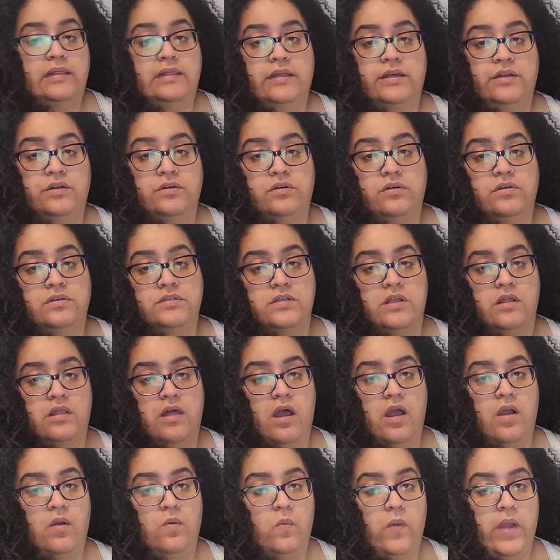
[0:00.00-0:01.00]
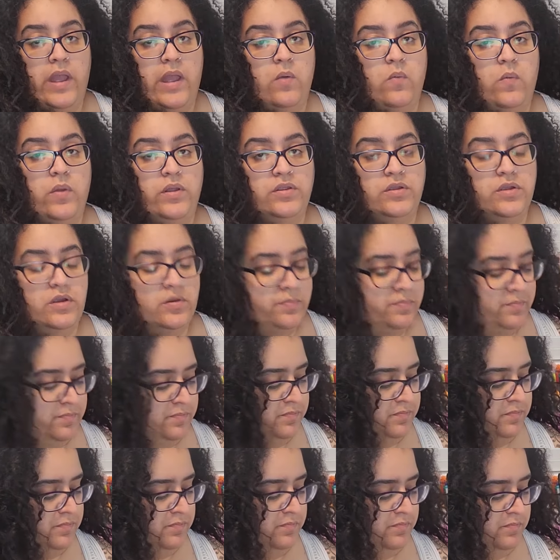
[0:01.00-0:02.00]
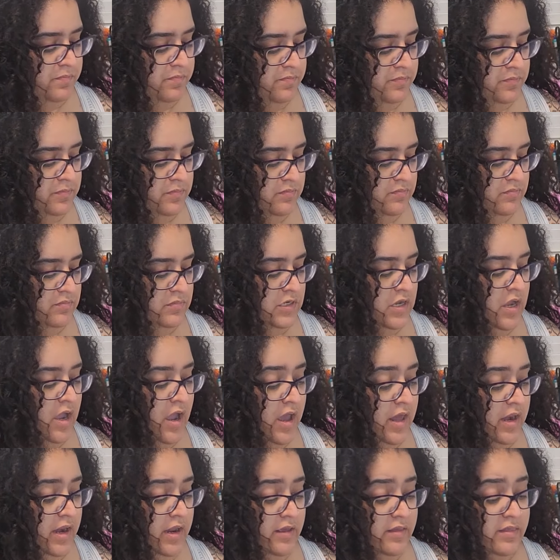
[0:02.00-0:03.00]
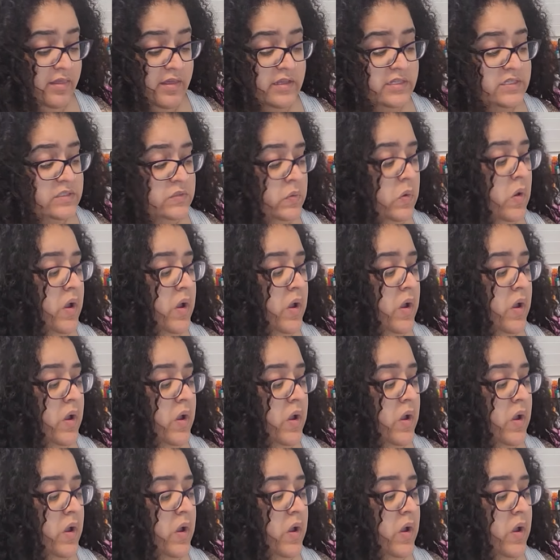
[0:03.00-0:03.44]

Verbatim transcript: little goes a long way when you're cutting this